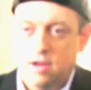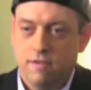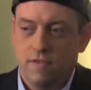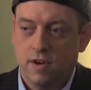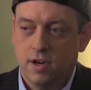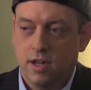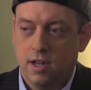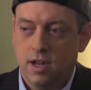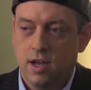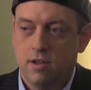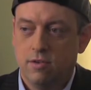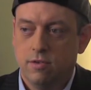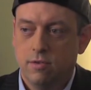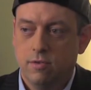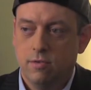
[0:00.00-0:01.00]
I figured out how
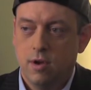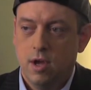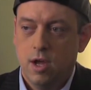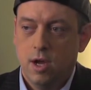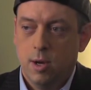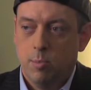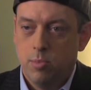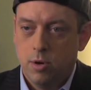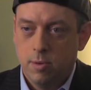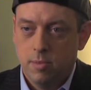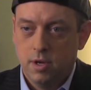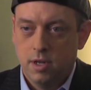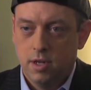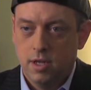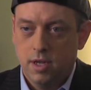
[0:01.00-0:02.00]
to
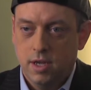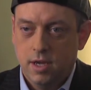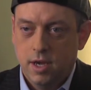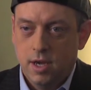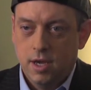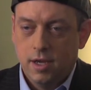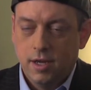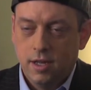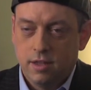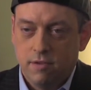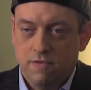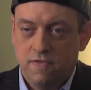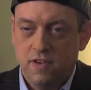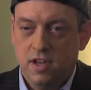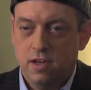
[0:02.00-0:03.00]
permanently get the
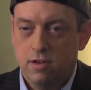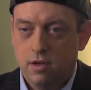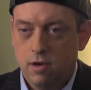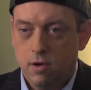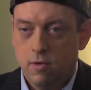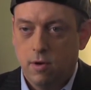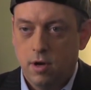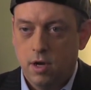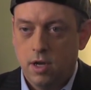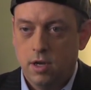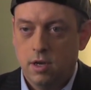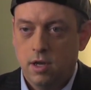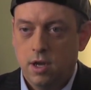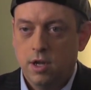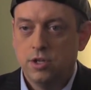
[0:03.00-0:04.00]
feed to go
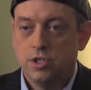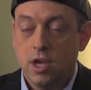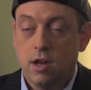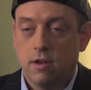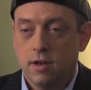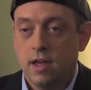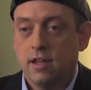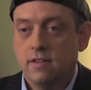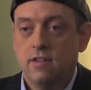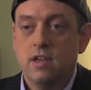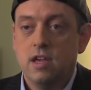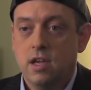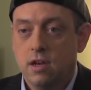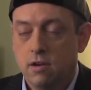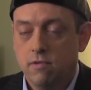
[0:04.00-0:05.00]
on Channel
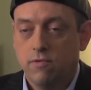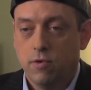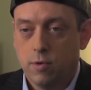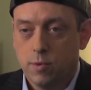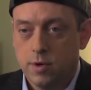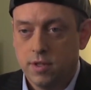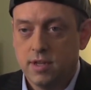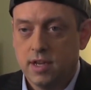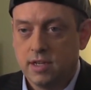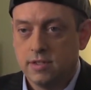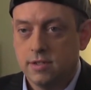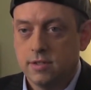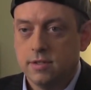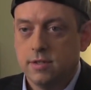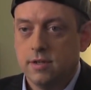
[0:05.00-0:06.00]
19 in Fort Worth,
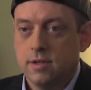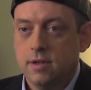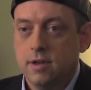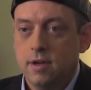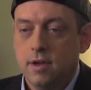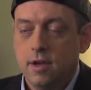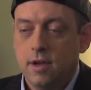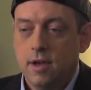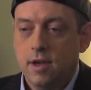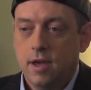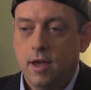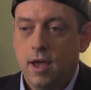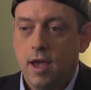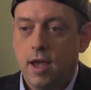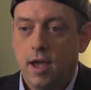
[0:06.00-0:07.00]
Texas.
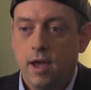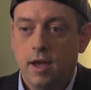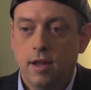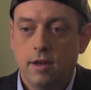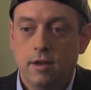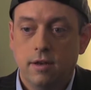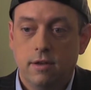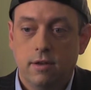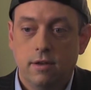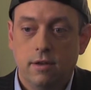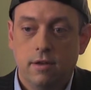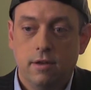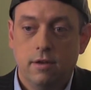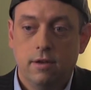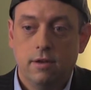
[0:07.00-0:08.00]
And
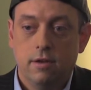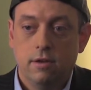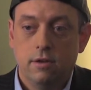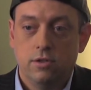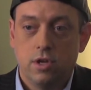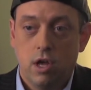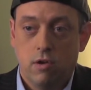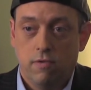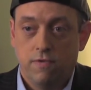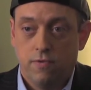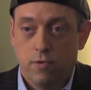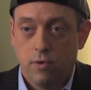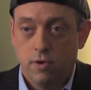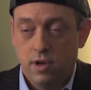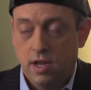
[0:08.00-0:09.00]
Channel
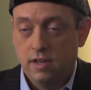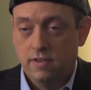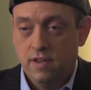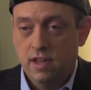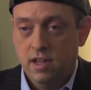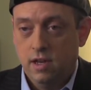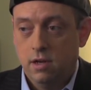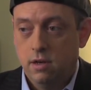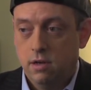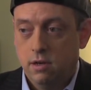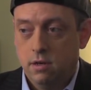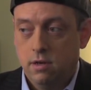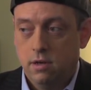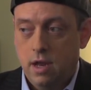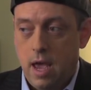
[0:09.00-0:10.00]
19
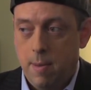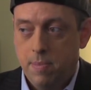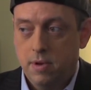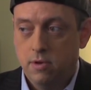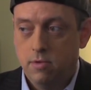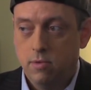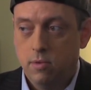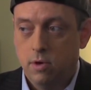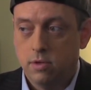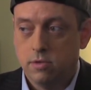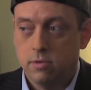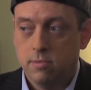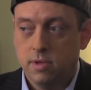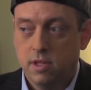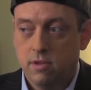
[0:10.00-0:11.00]
happened to
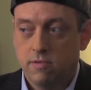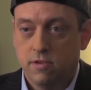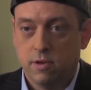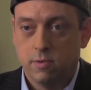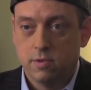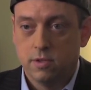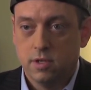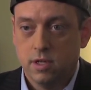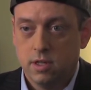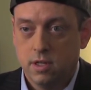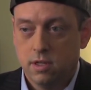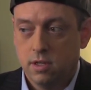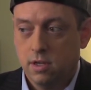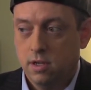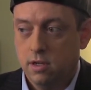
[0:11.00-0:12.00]
also be the frequency
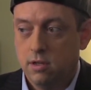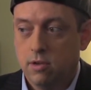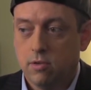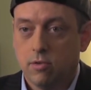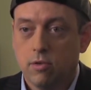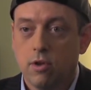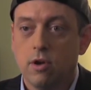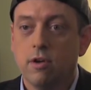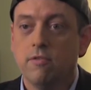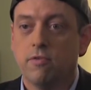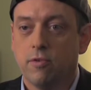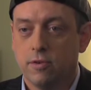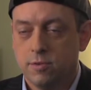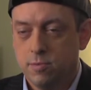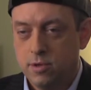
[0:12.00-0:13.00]
that the local law
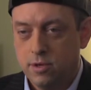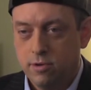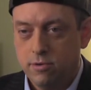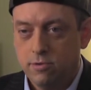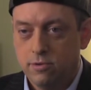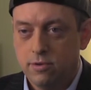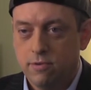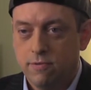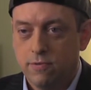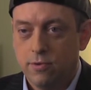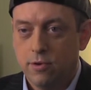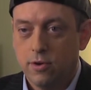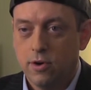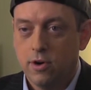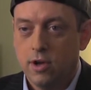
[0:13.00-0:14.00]
enforcement used
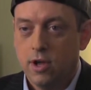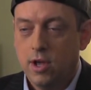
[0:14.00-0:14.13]
for